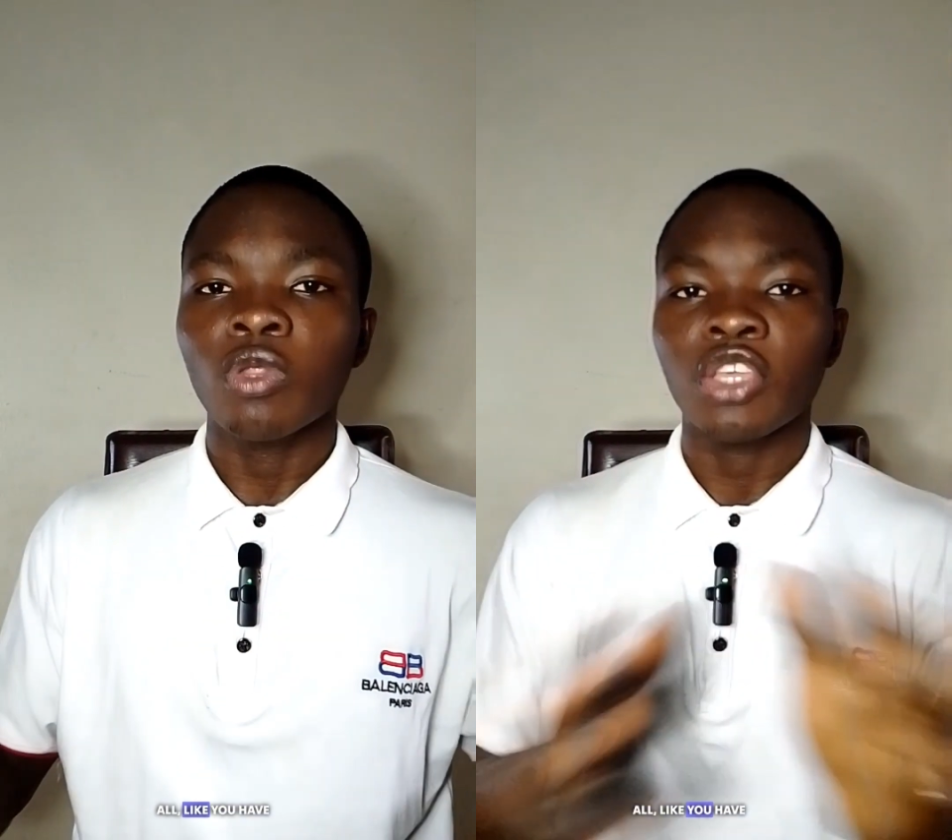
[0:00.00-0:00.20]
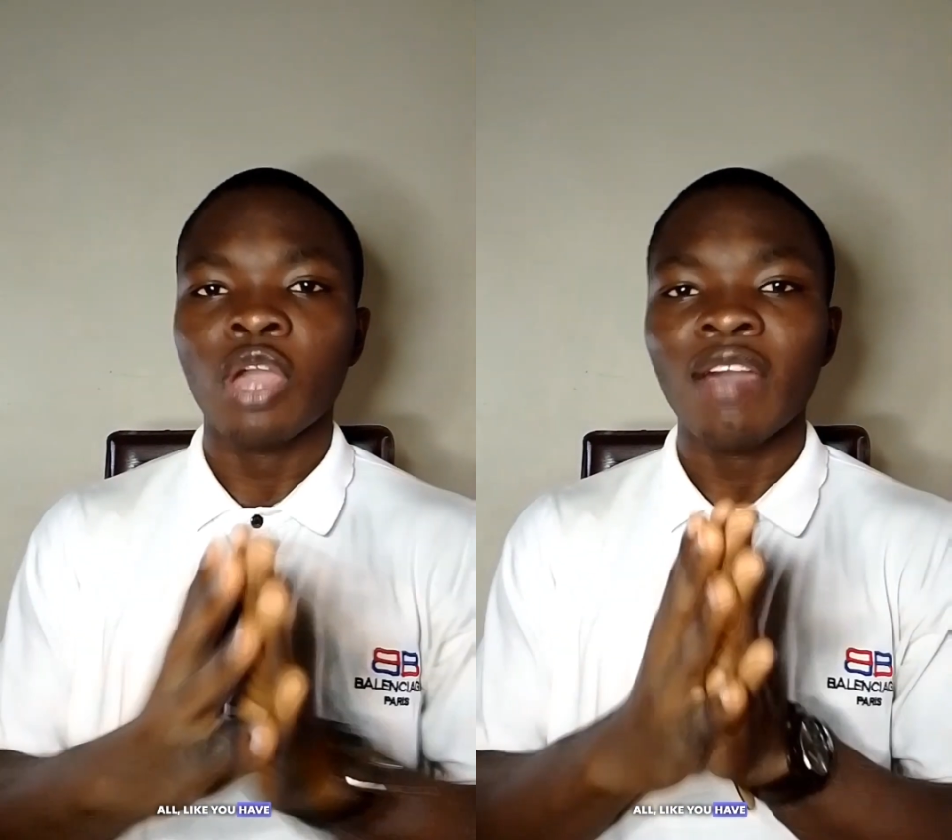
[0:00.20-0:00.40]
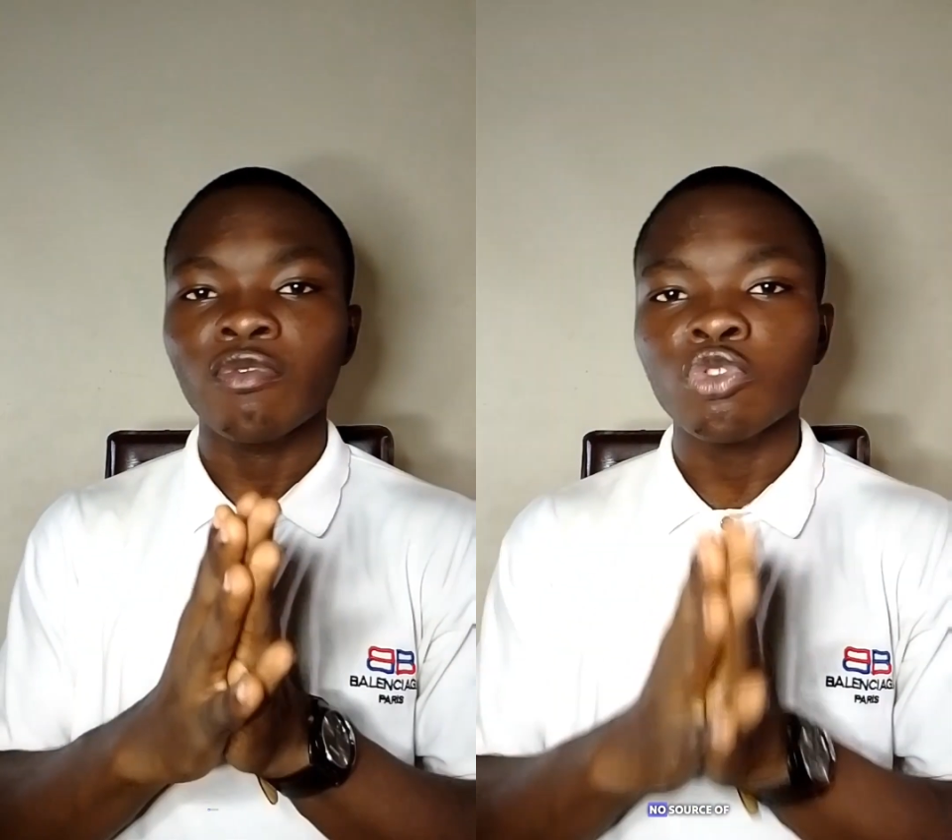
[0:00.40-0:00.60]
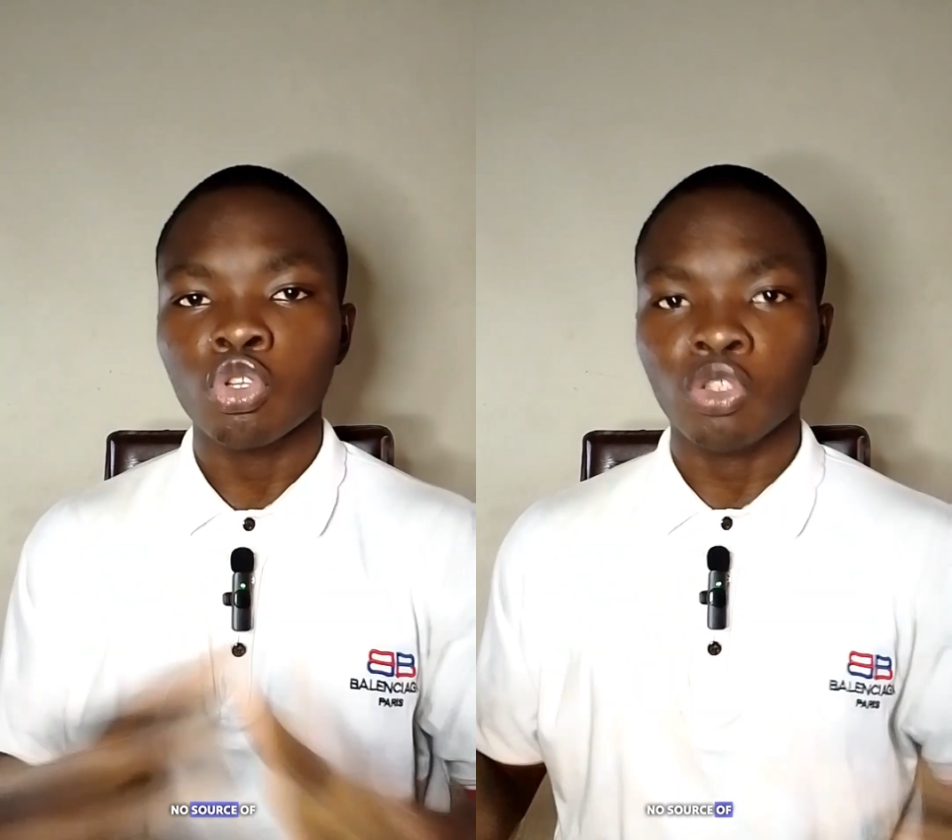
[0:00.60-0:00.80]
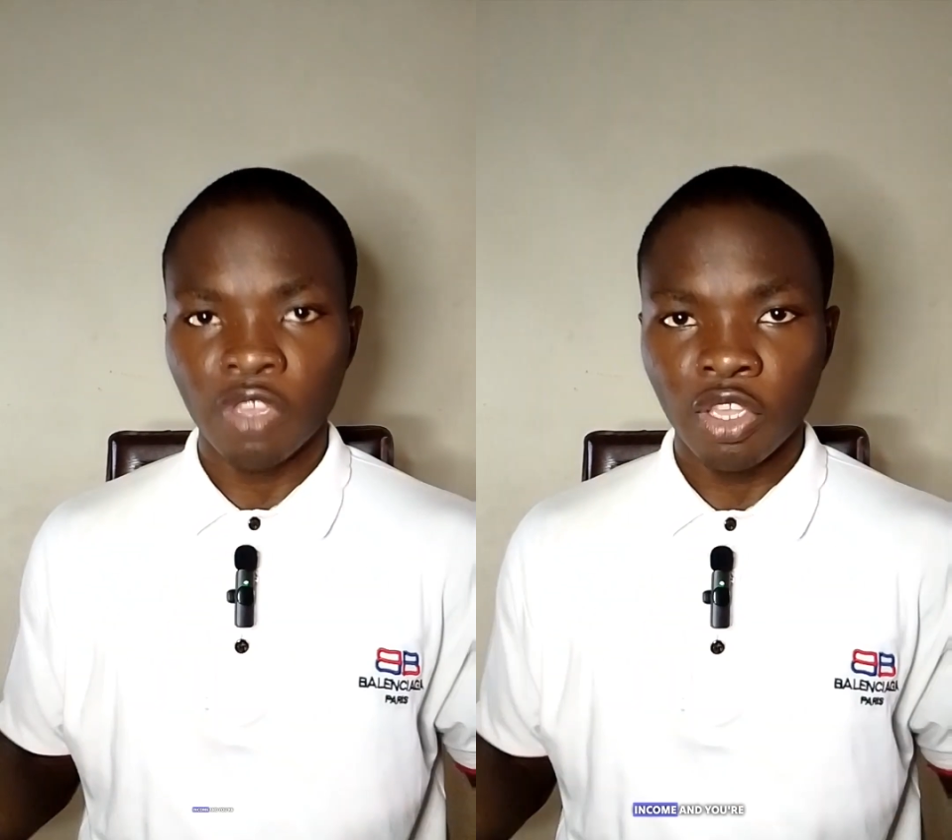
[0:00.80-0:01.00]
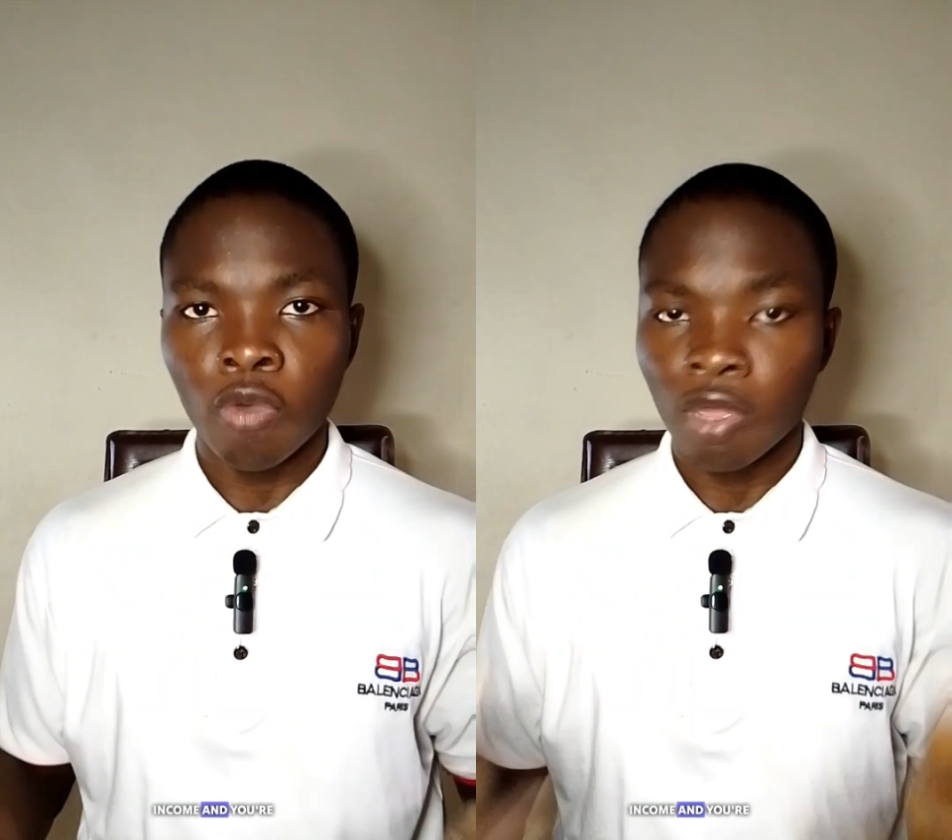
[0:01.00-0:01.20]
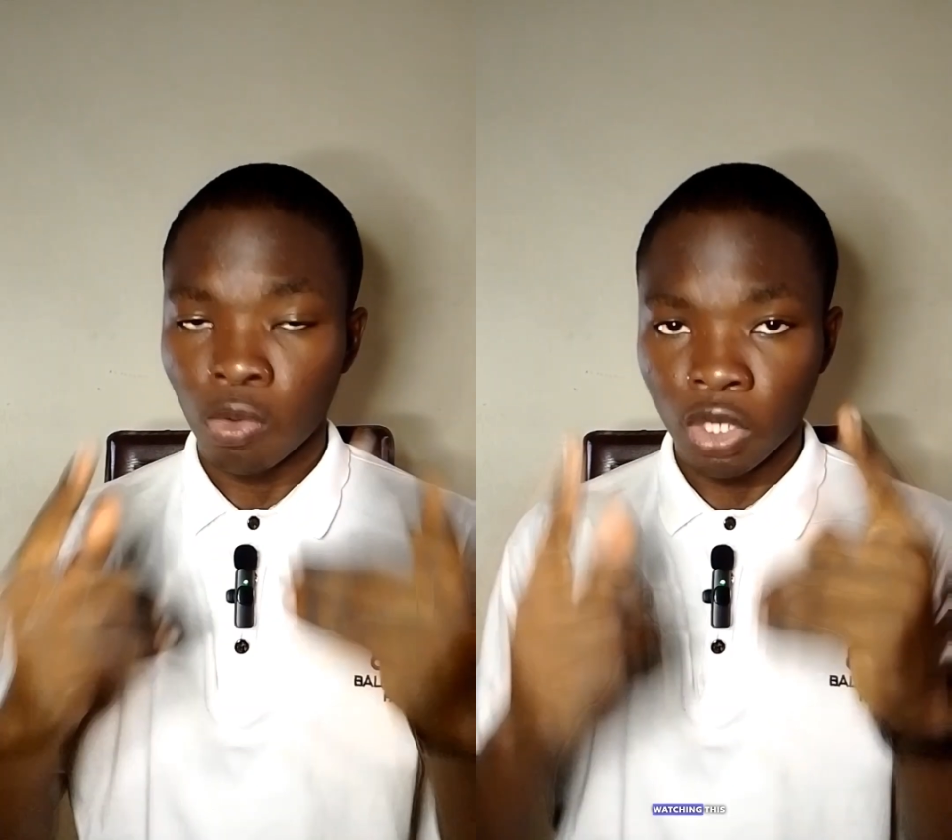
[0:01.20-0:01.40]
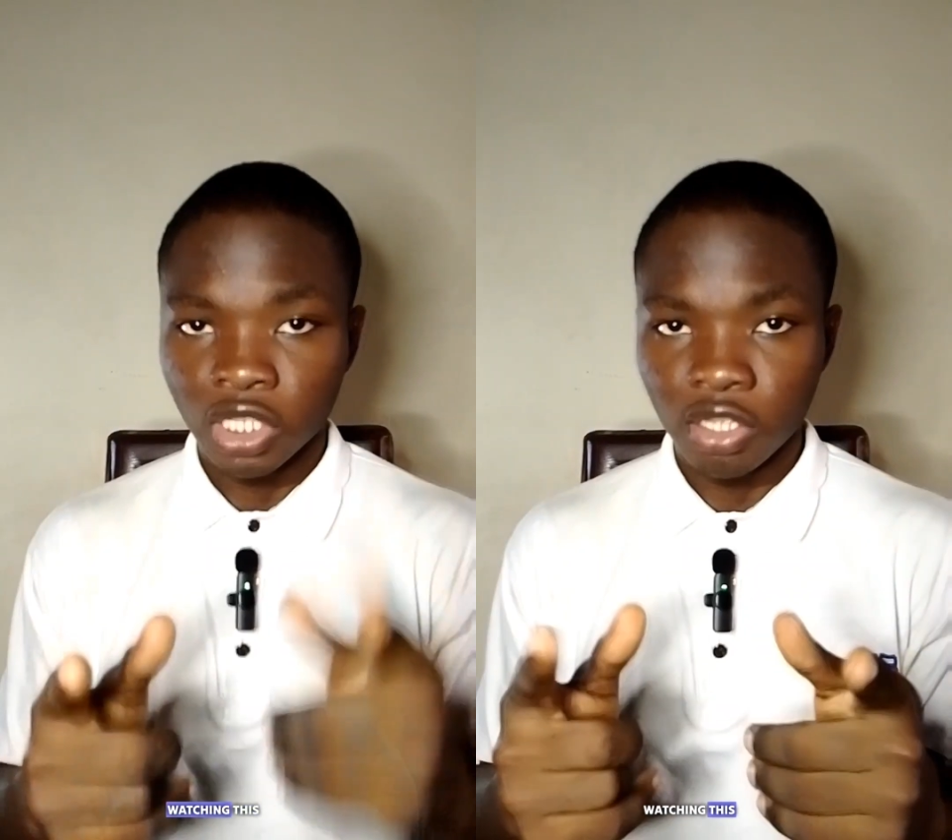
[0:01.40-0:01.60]
like you have no source of income and you're
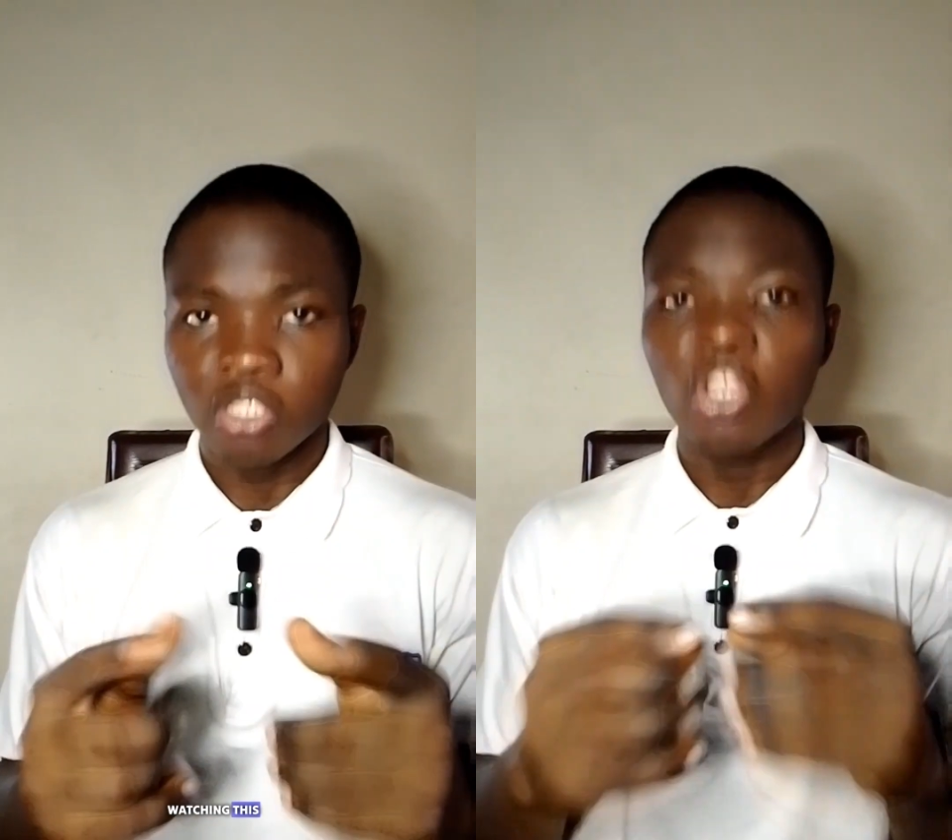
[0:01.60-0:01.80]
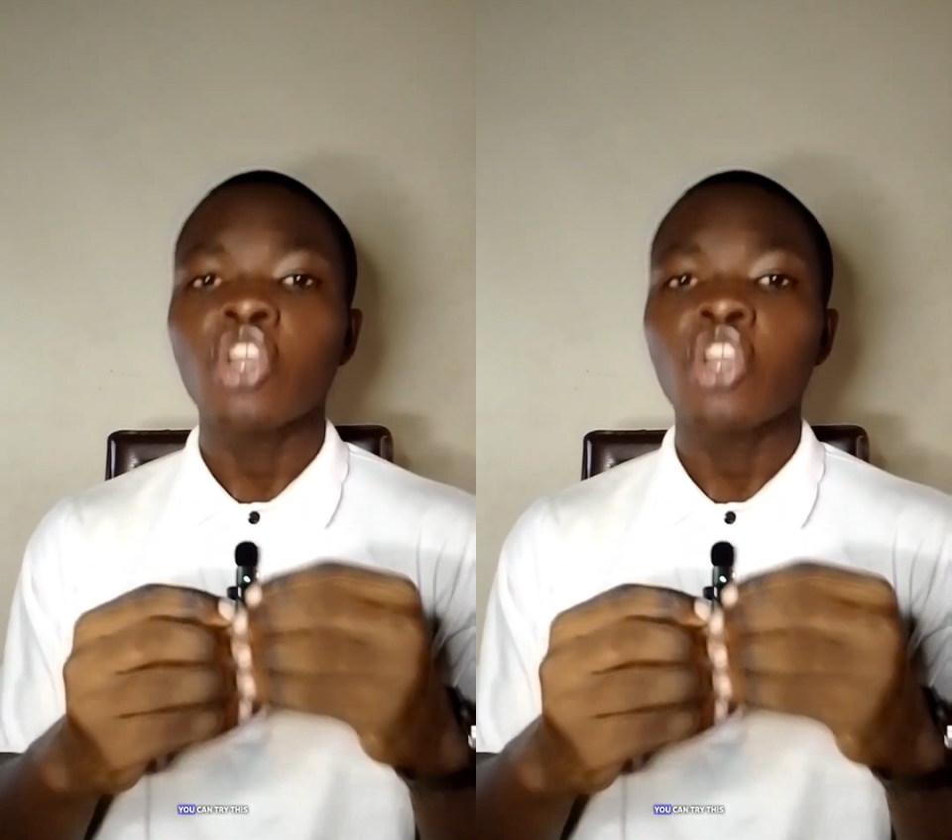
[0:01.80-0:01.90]
watching this,